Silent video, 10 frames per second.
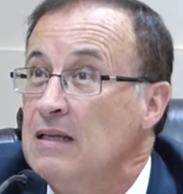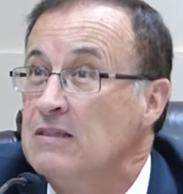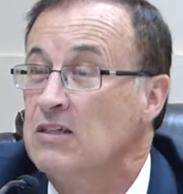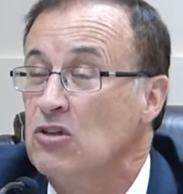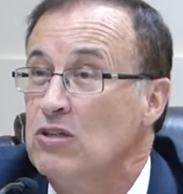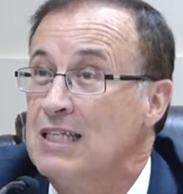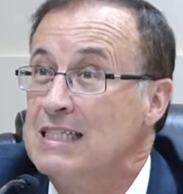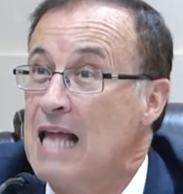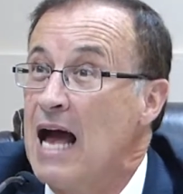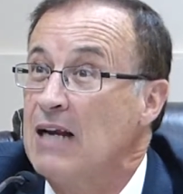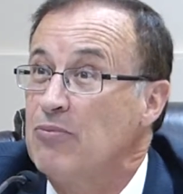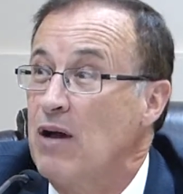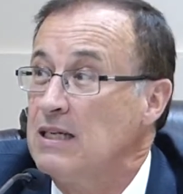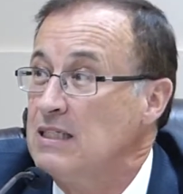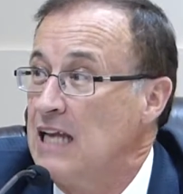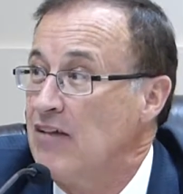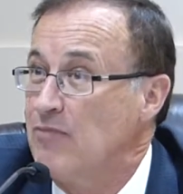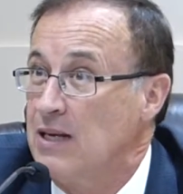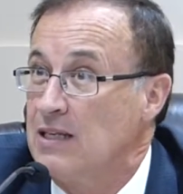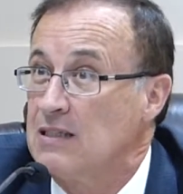Such law does not apply to staff
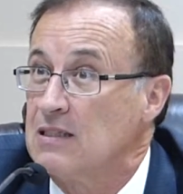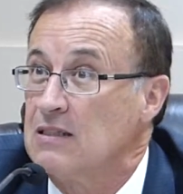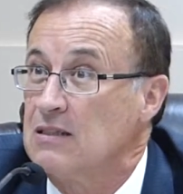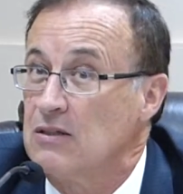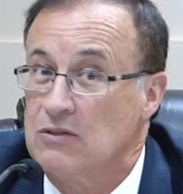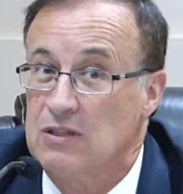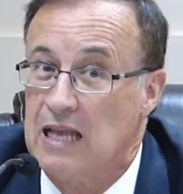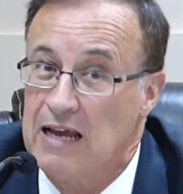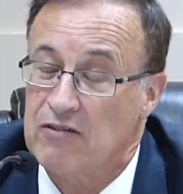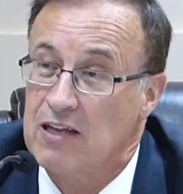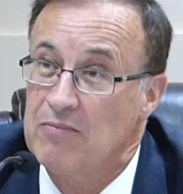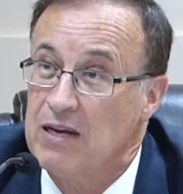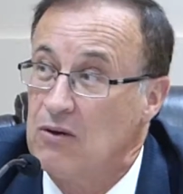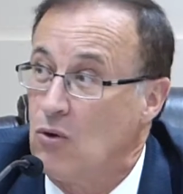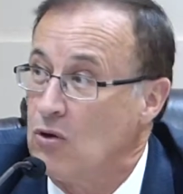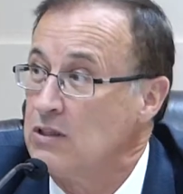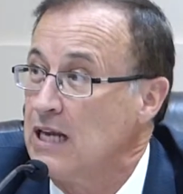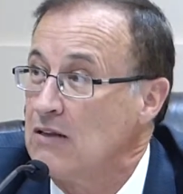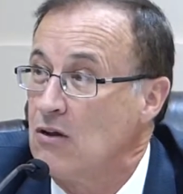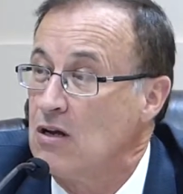meetings. So staff can meet all day
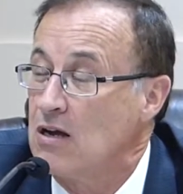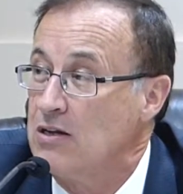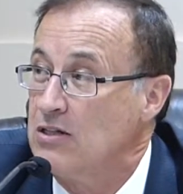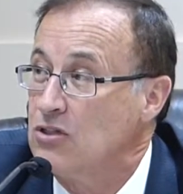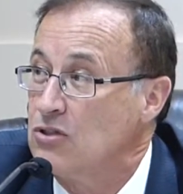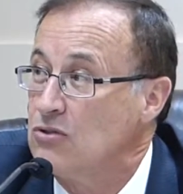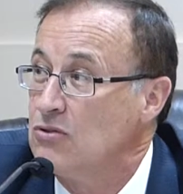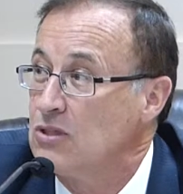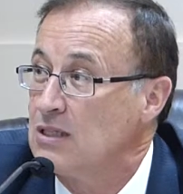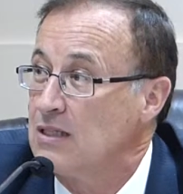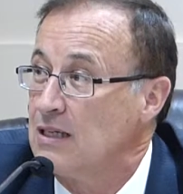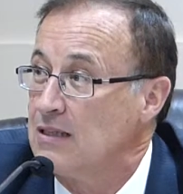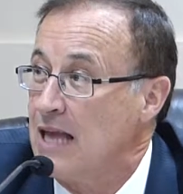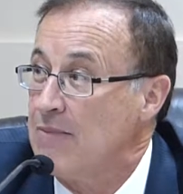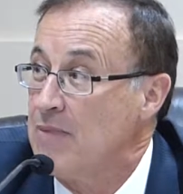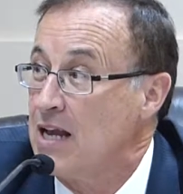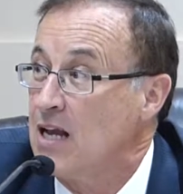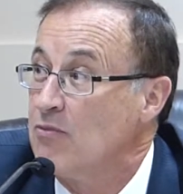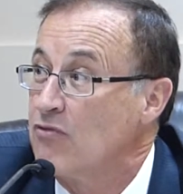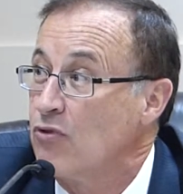long on issues that may
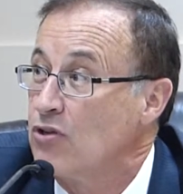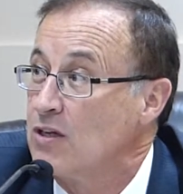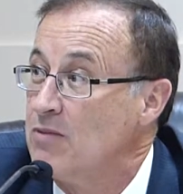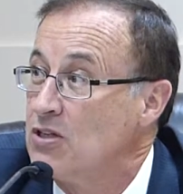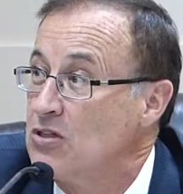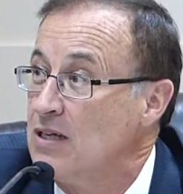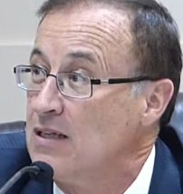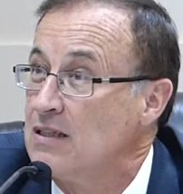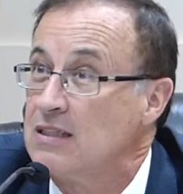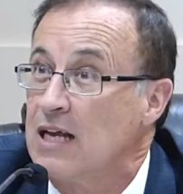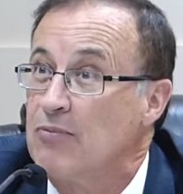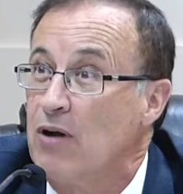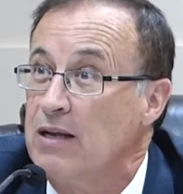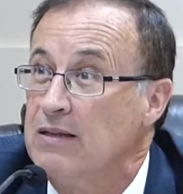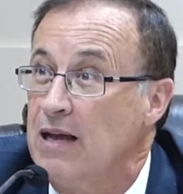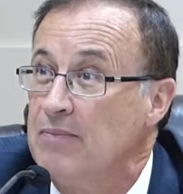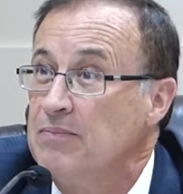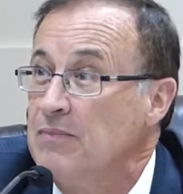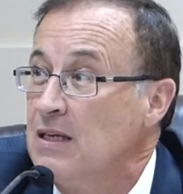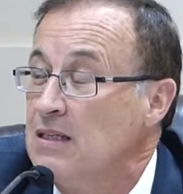come before the commission, and it does not apply to them.
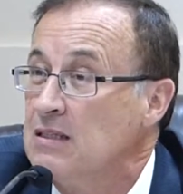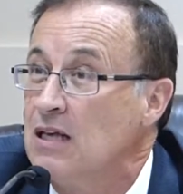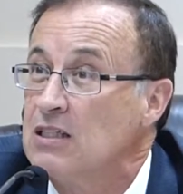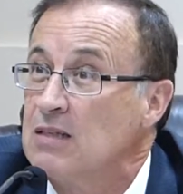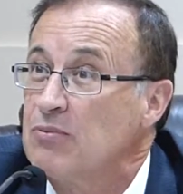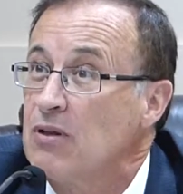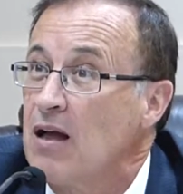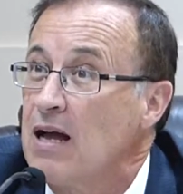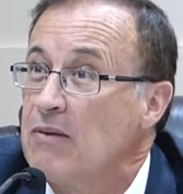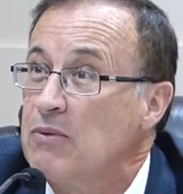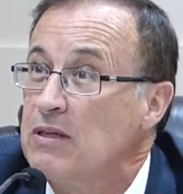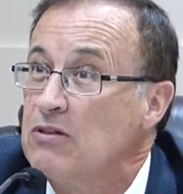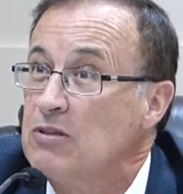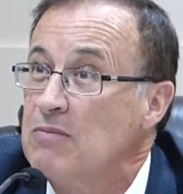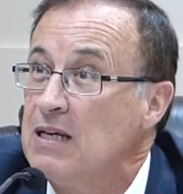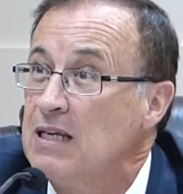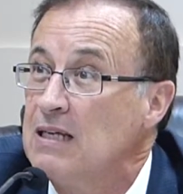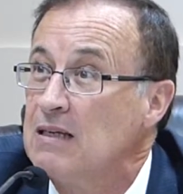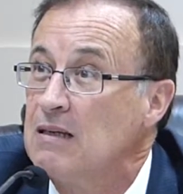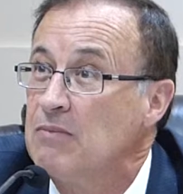Doesn't apply when there's a meeting
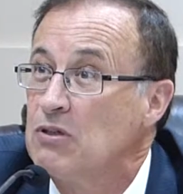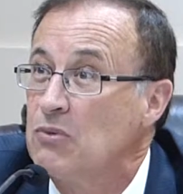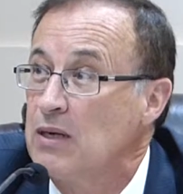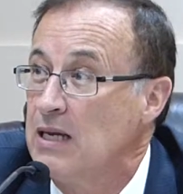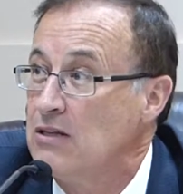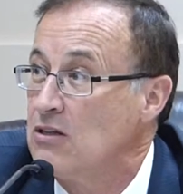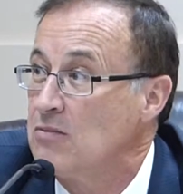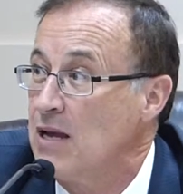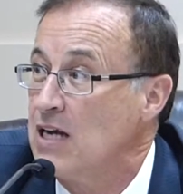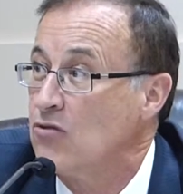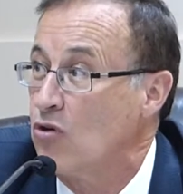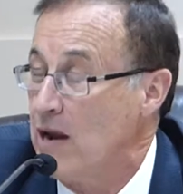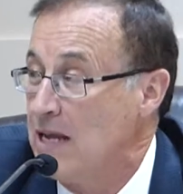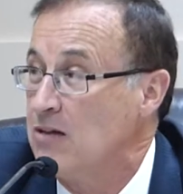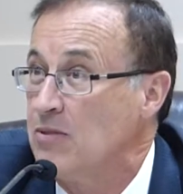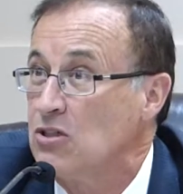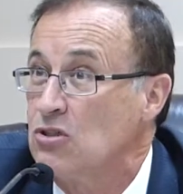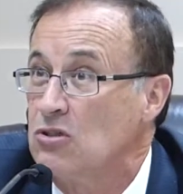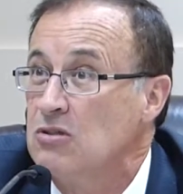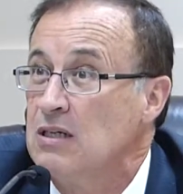between either the mayor or a
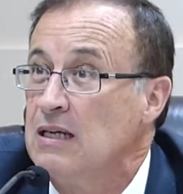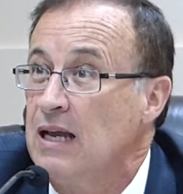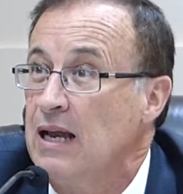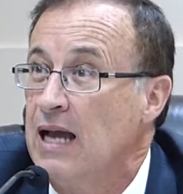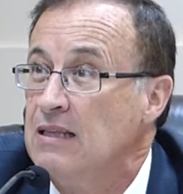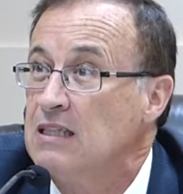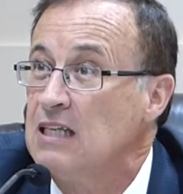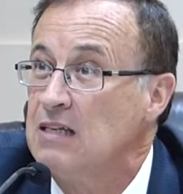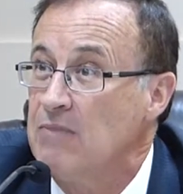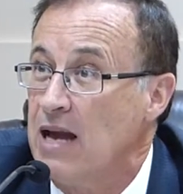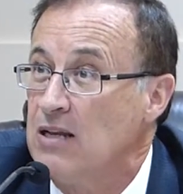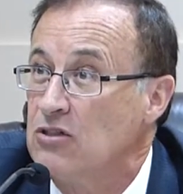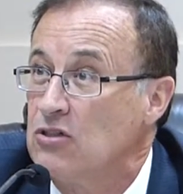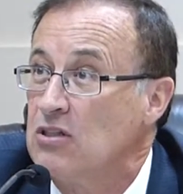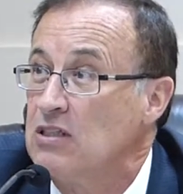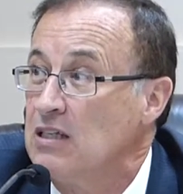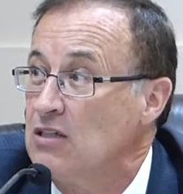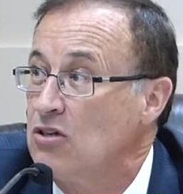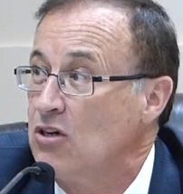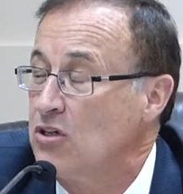commissioner and the city manager, the city
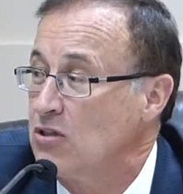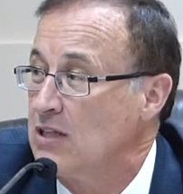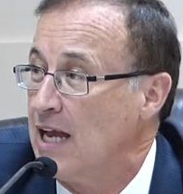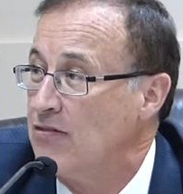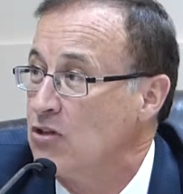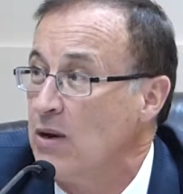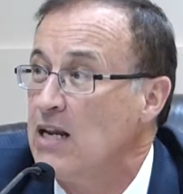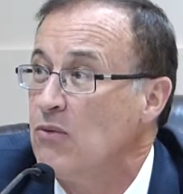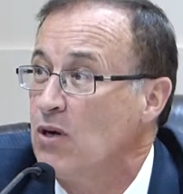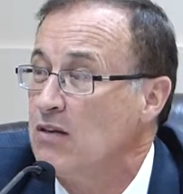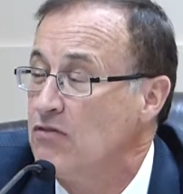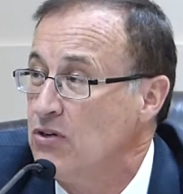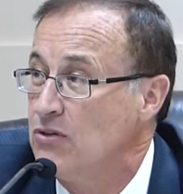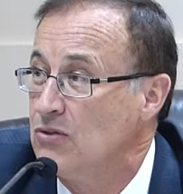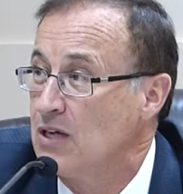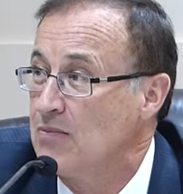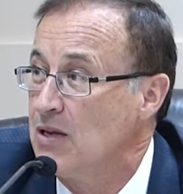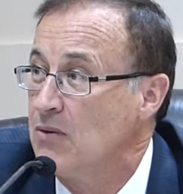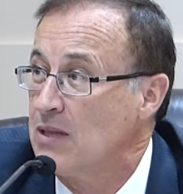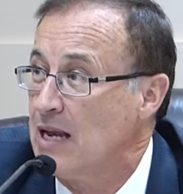attorney, or staff. So any one of you can
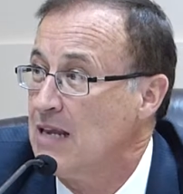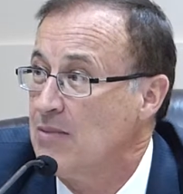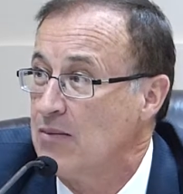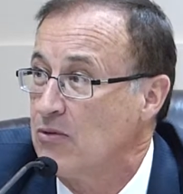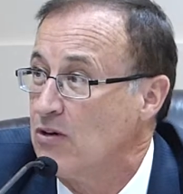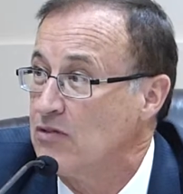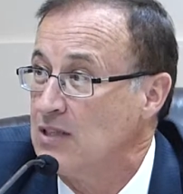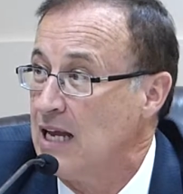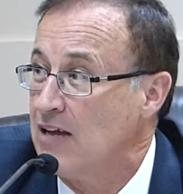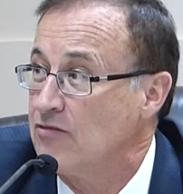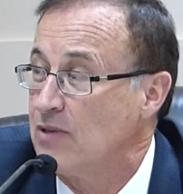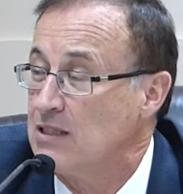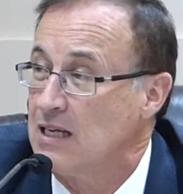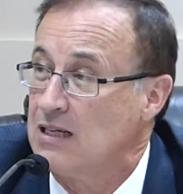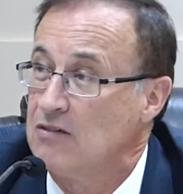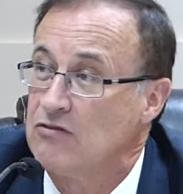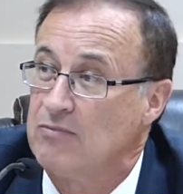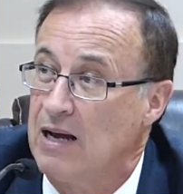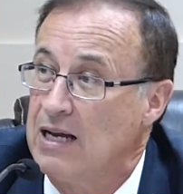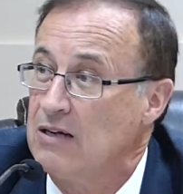meet with any member of staff, myself,
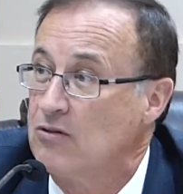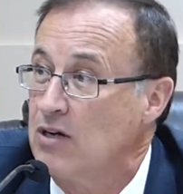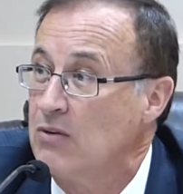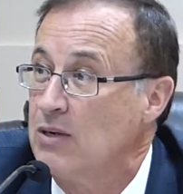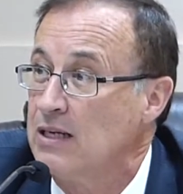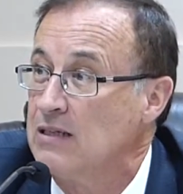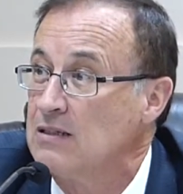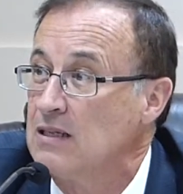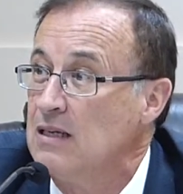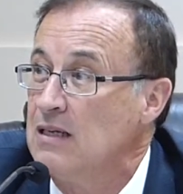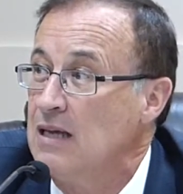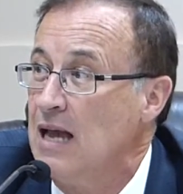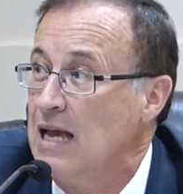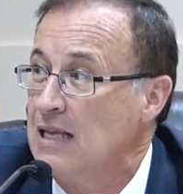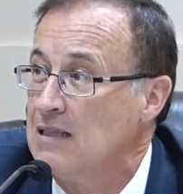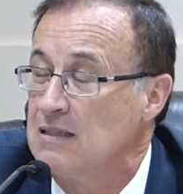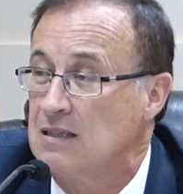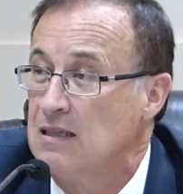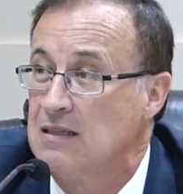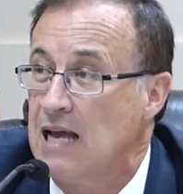Mike, or anyone else, and
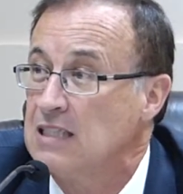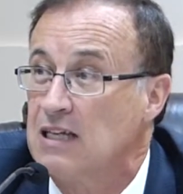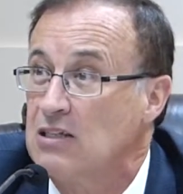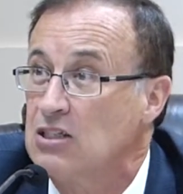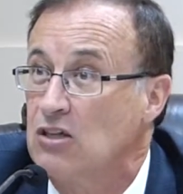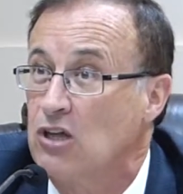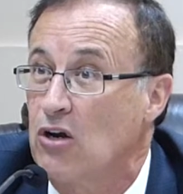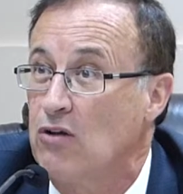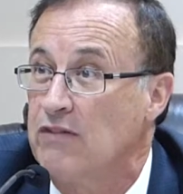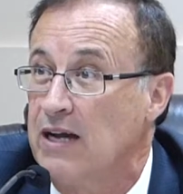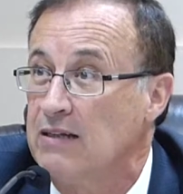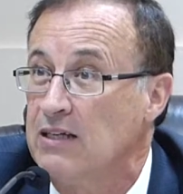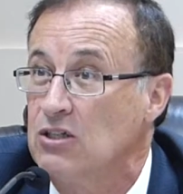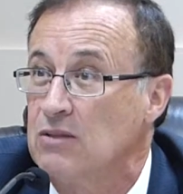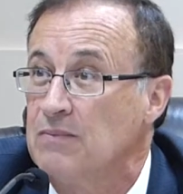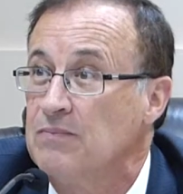that's not a sunshine law violation.